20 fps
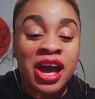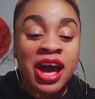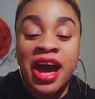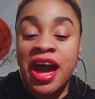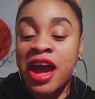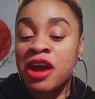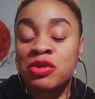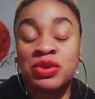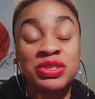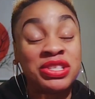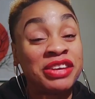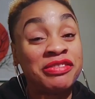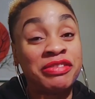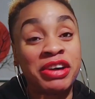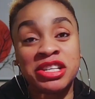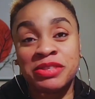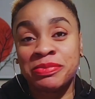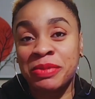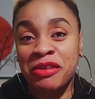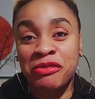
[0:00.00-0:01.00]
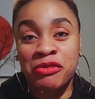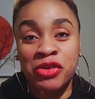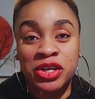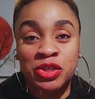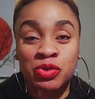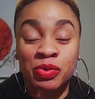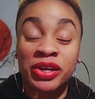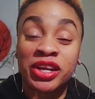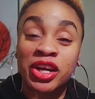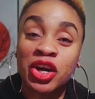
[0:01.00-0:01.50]
always advise my
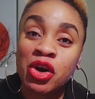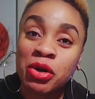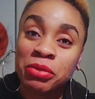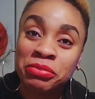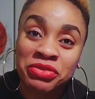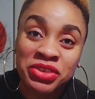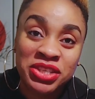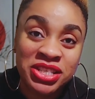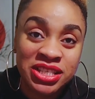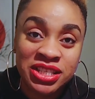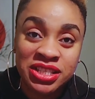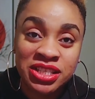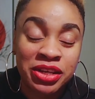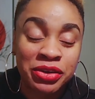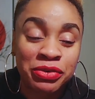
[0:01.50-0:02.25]
friends when they come visit him.